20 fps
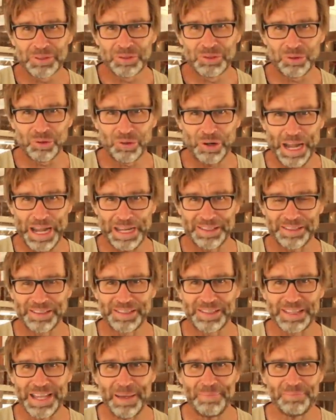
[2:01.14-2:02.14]
Great
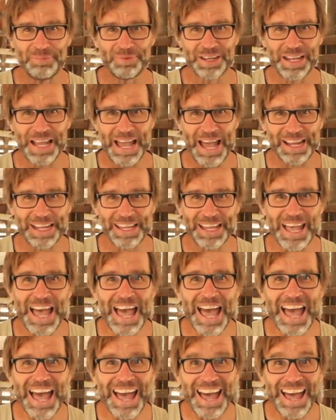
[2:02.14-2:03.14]
tip,
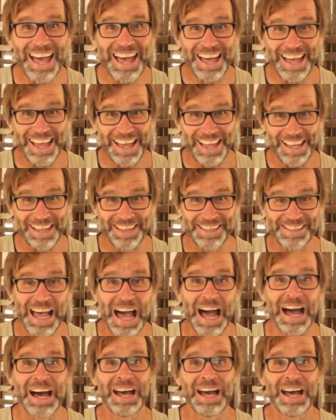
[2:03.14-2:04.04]
Knackers.